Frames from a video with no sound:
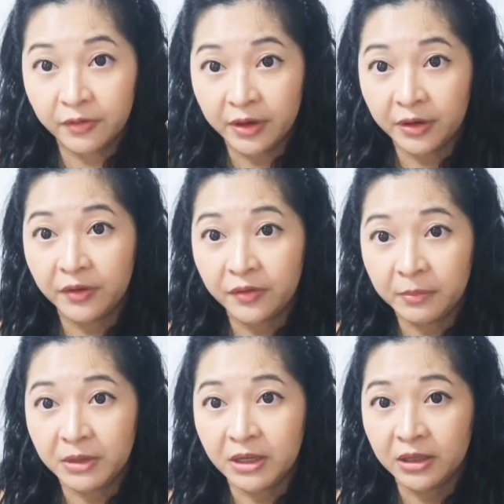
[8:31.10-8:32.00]
very
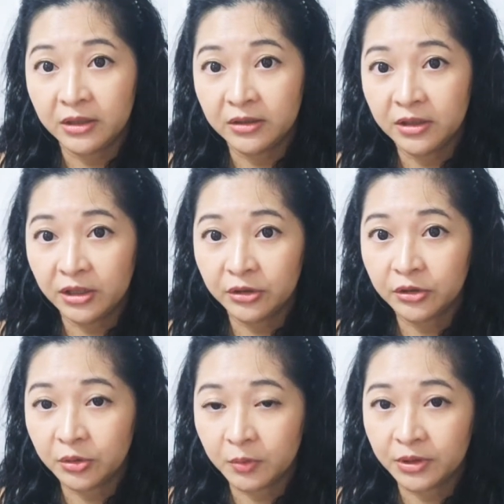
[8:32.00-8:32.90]
feminine, geared
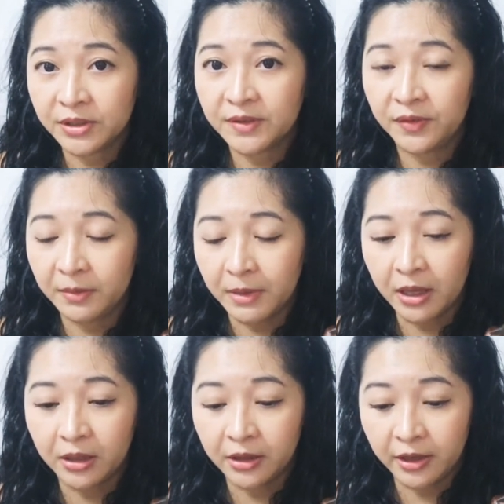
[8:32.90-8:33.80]
towards
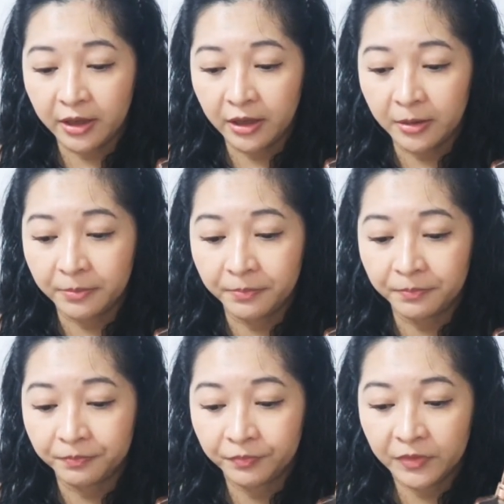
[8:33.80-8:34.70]
female,
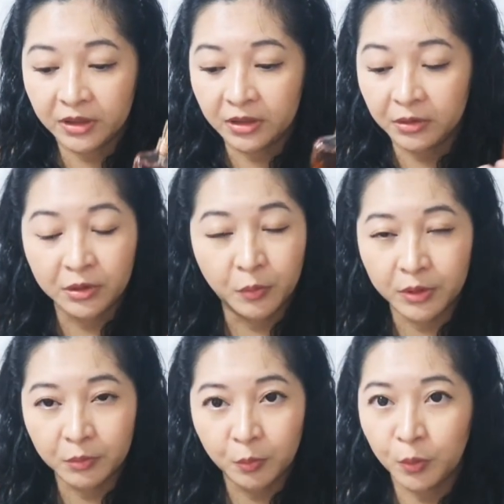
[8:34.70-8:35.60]
and
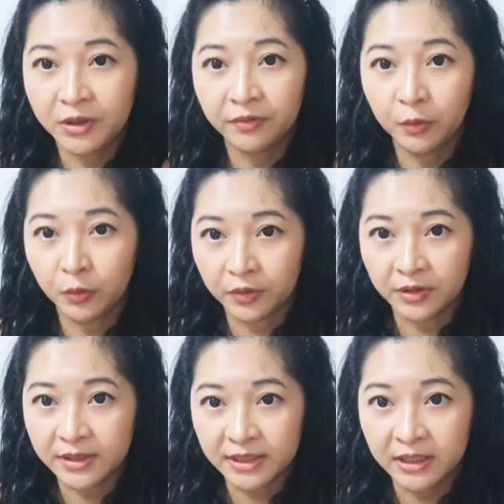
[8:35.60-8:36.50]
with the
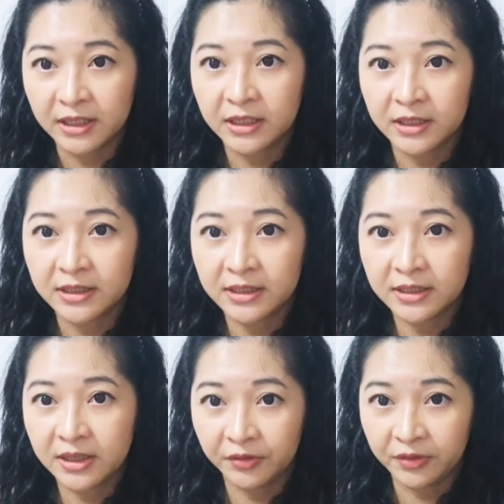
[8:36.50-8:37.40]
florals in it, it's
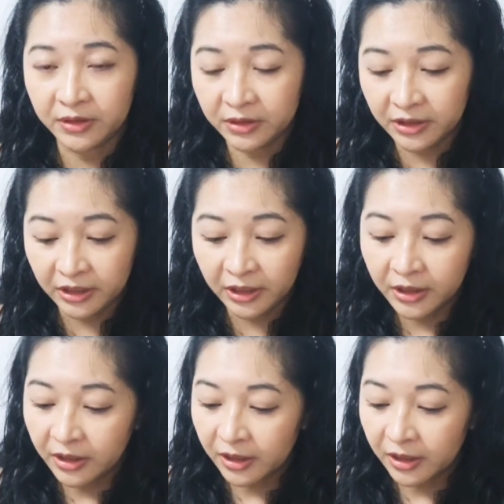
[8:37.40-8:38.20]
definitely